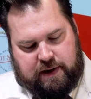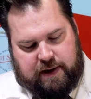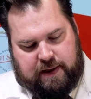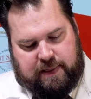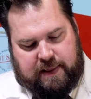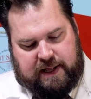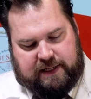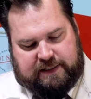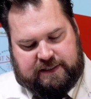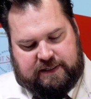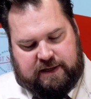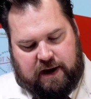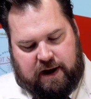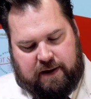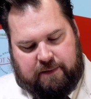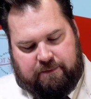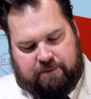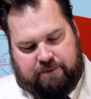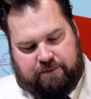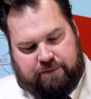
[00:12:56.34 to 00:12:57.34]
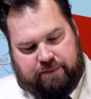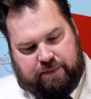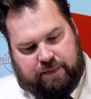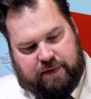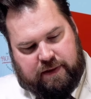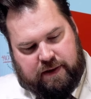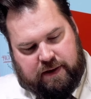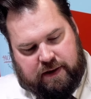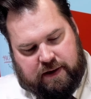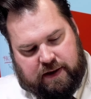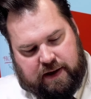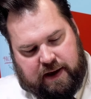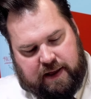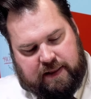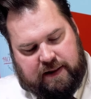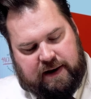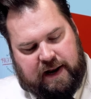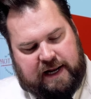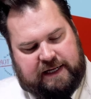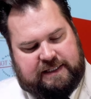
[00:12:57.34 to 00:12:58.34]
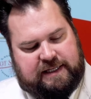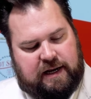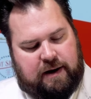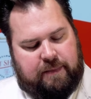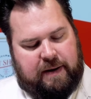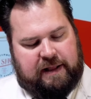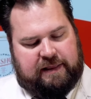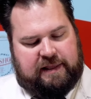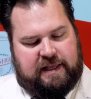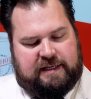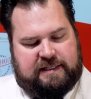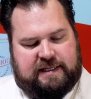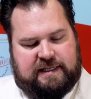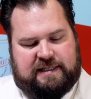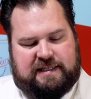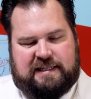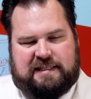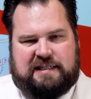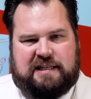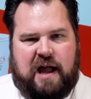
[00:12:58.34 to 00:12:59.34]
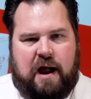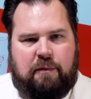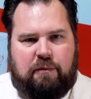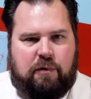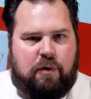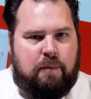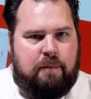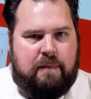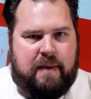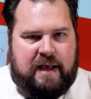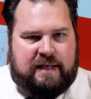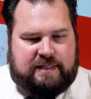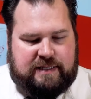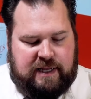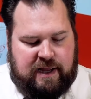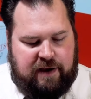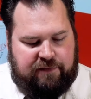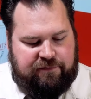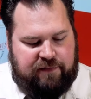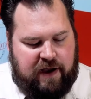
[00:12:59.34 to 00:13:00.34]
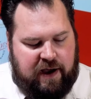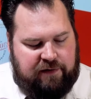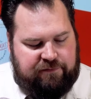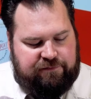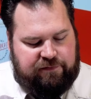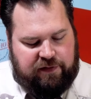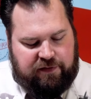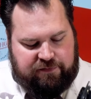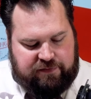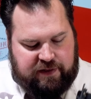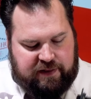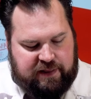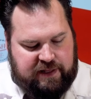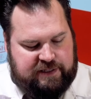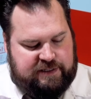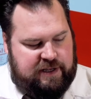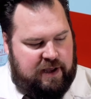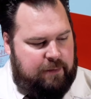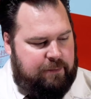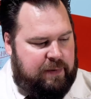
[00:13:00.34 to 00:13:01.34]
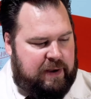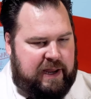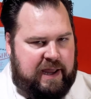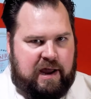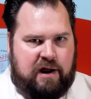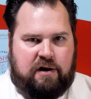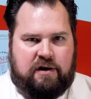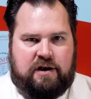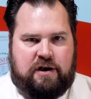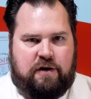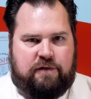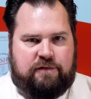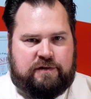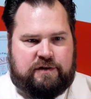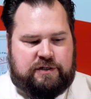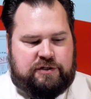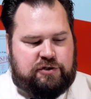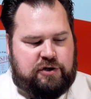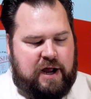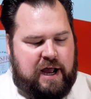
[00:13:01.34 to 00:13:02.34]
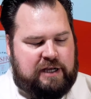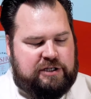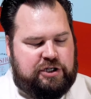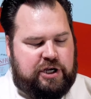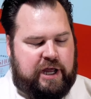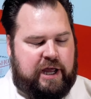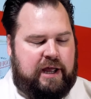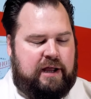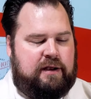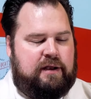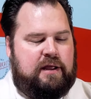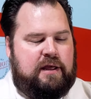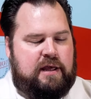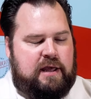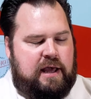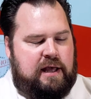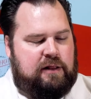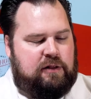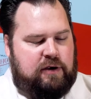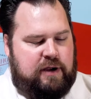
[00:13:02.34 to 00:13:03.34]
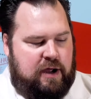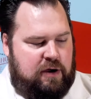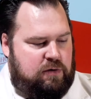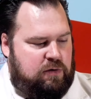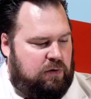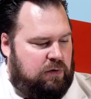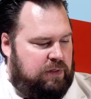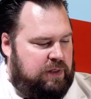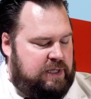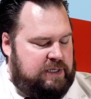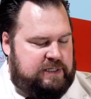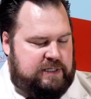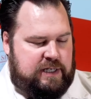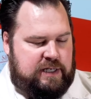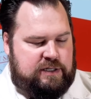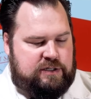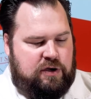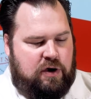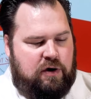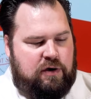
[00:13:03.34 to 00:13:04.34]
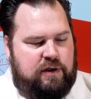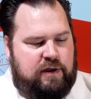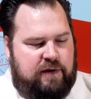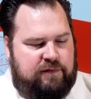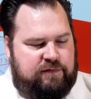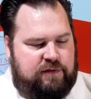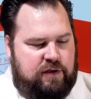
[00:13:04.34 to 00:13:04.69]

And that's done. And the nice thing about this is it's not real messy. I've lifted this up and carried it over the trash can, and look how cool this is. All you have